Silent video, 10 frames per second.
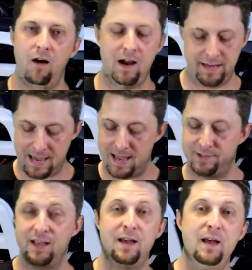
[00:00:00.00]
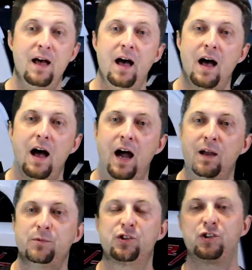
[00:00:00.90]
All right, guys,
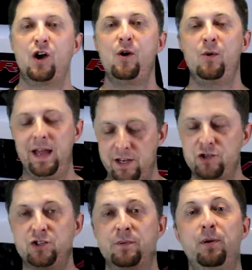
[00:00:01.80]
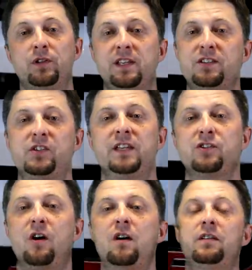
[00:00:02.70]
I'm so anxious to put these
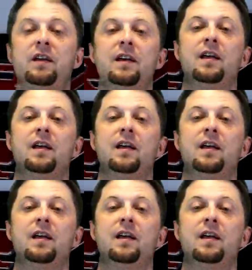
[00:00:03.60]
things on.